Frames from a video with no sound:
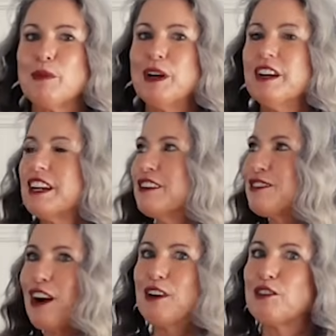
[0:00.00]
we're going to
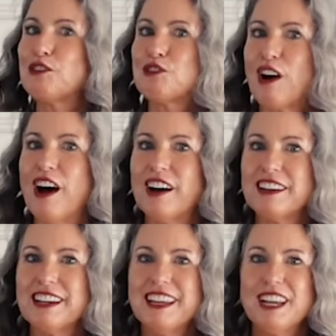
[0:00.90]
start
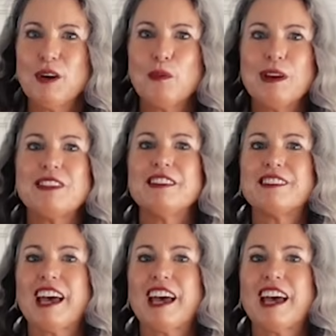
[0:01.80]
strong with this